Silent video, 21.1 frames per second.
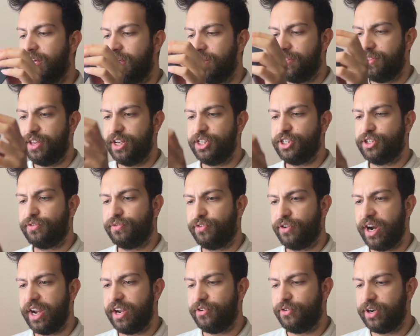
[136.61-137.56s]
This
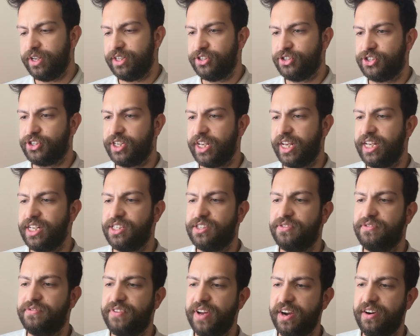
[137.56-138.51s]
fragrance is
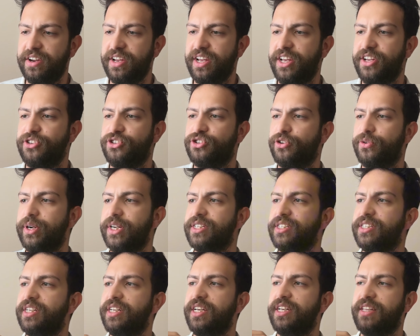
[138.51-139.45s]
very interesting.